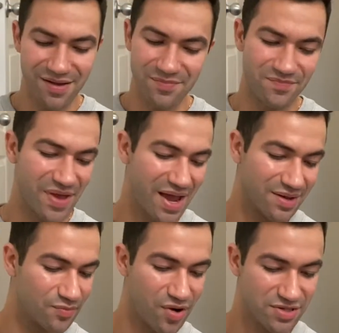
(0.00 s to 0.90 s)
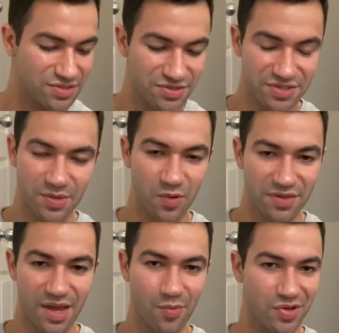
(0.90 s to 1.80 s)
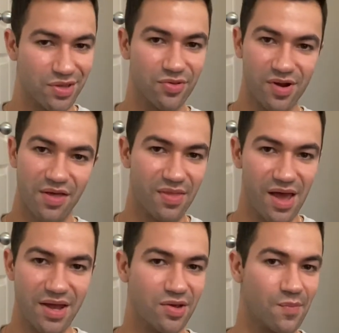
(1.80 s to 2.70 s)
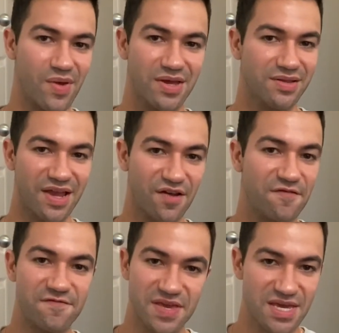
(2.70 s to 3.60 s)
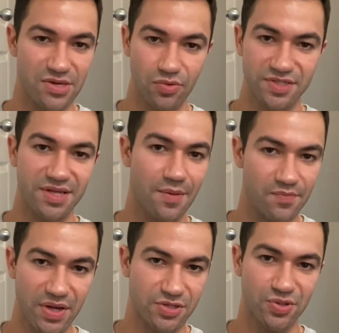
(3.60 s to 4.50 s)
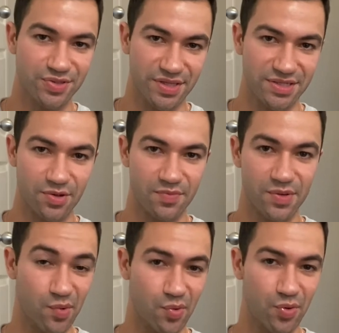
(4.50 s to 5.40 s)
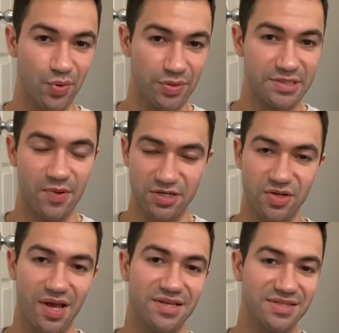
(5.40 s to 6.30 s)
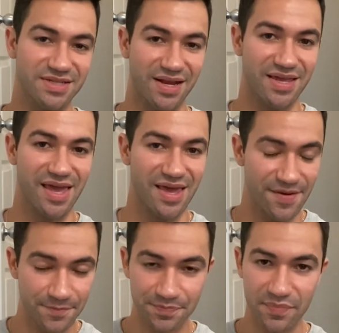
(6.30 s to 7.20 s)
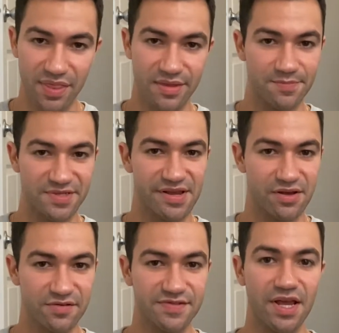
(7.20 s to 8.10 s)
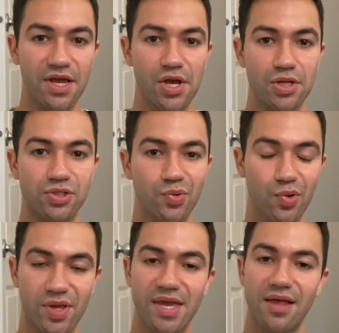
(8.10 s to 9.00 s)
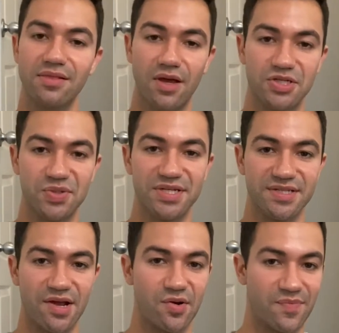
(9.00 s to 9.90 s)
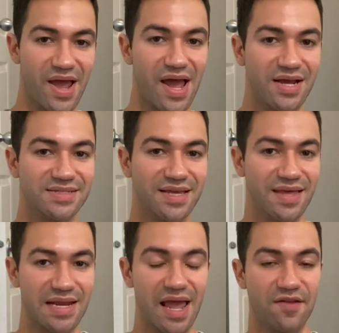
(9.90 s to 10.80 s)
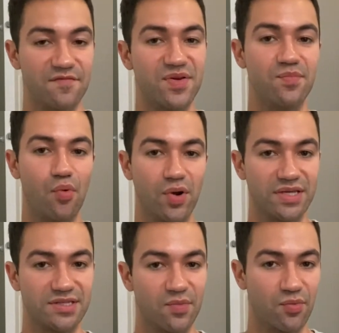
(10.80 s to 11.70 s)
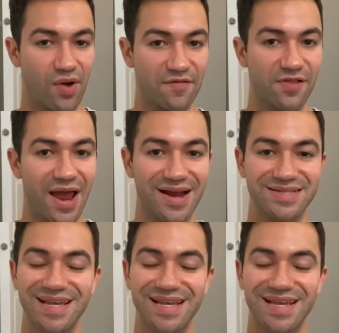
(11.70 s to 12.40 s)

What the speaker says: Bag Impressions or something like that, where you can look online, you can pay like a fee, you'll send pictures, and these are people who specialize and dedicate themselves to looking at luxury designer bags and then kind of pinpointing some of the red flags.